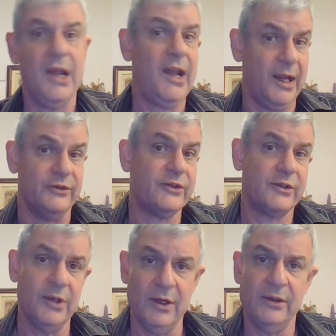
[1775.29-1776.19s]

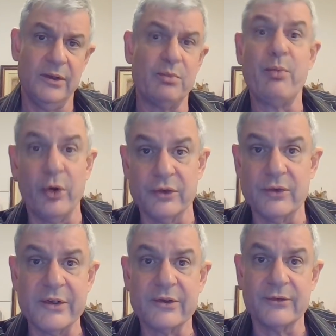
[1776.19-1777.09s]
hence the
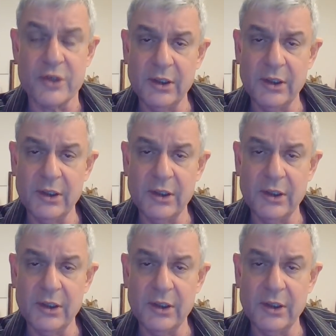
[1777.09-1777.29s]
preponderance of